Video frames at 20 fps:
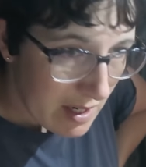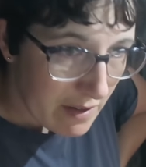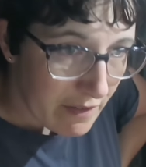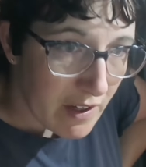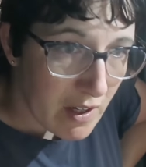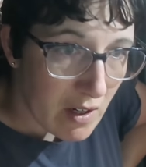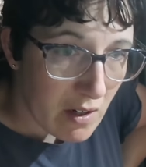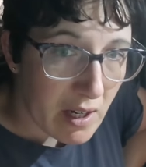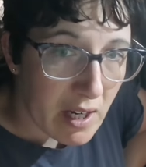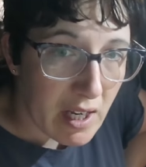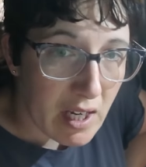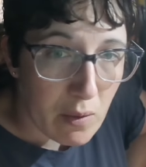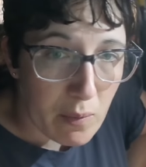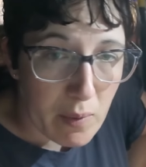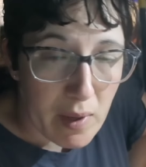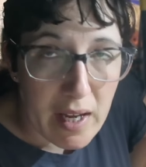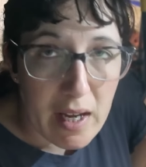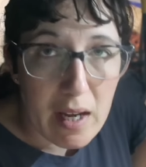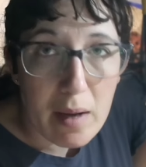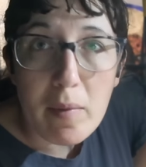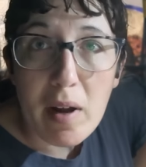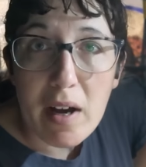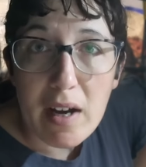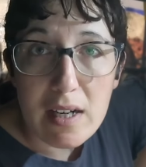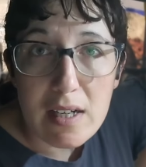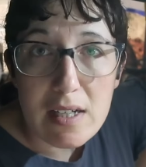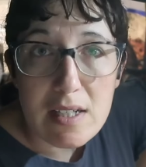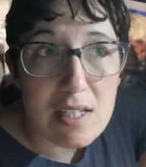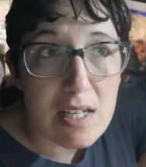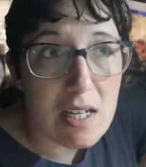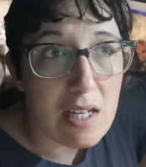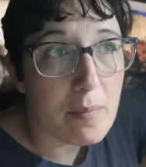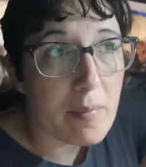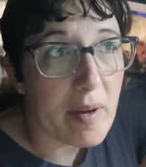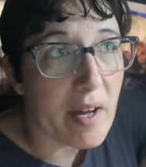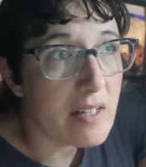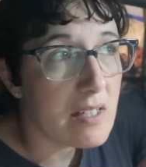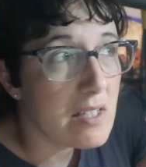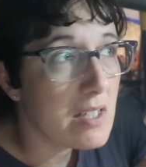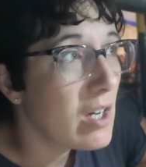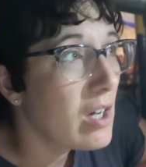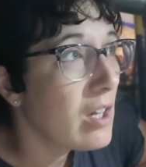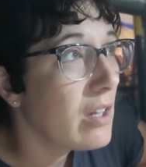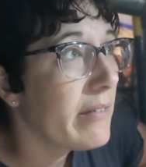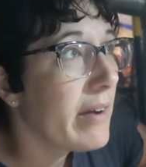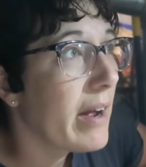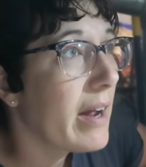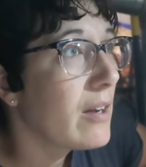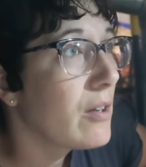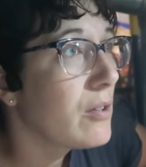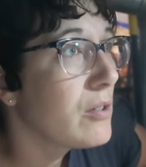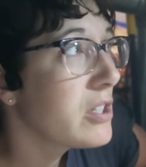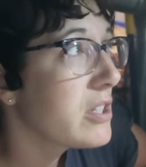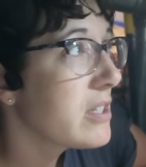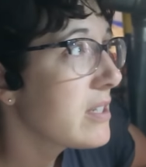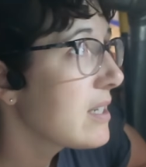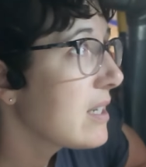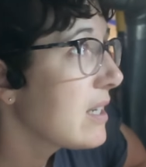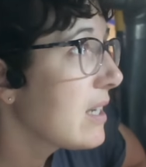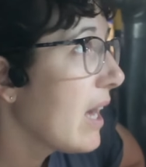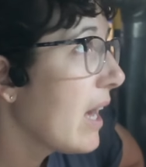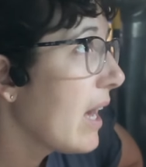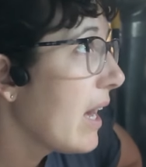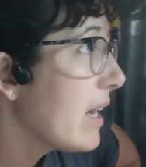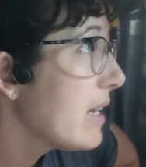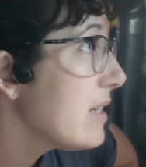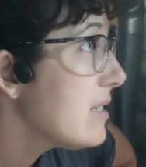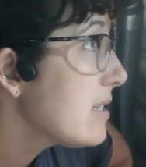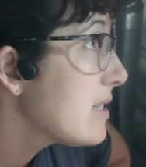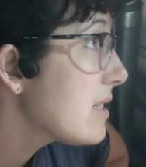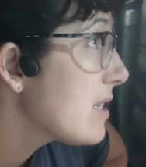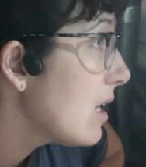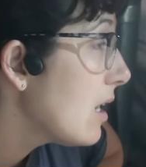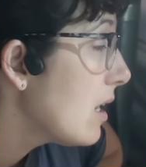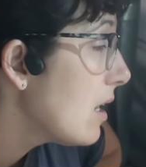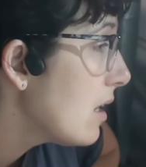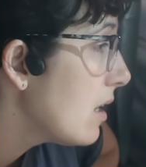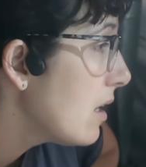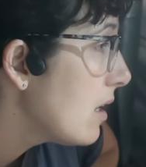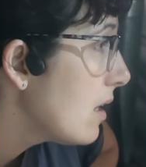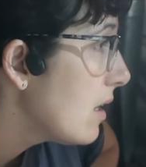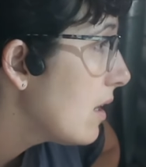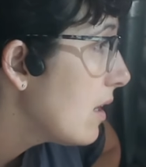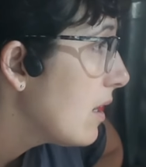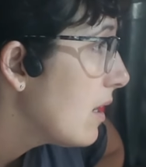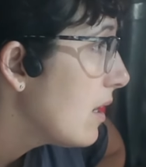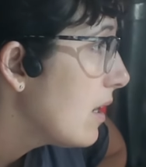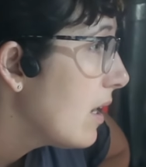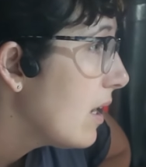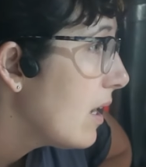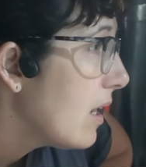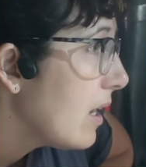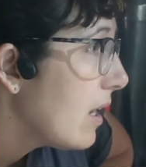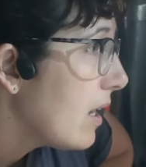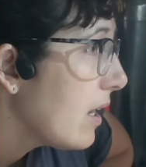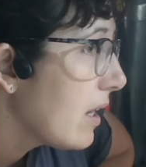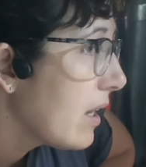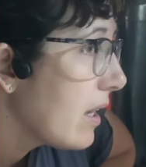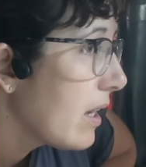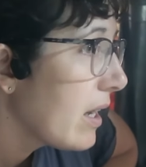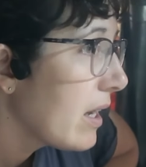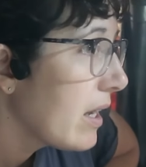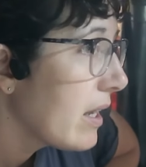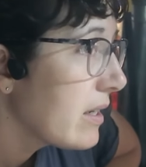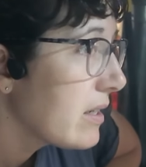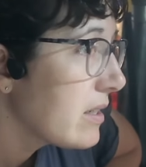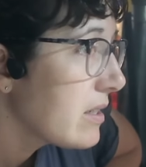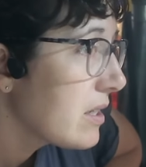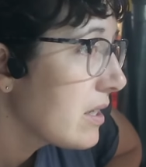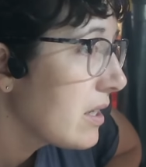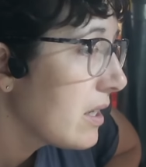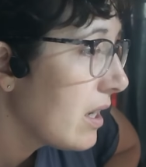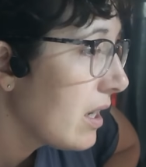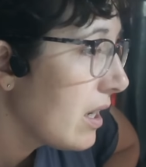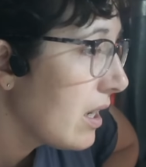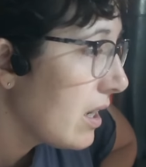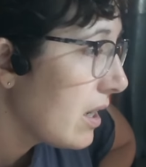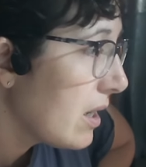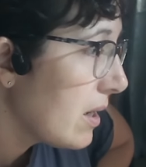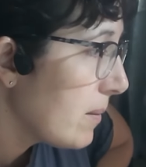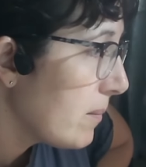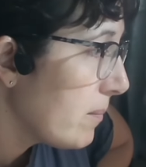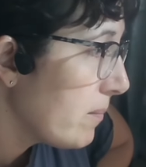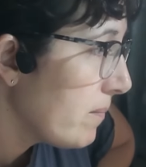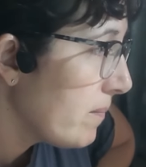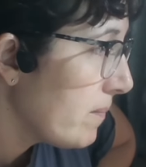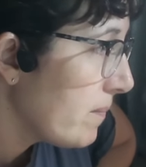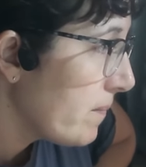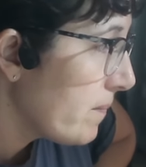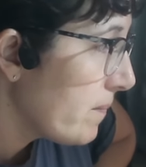stuff here anyway. I'm not gonna take it back to Colorado just in case. And um,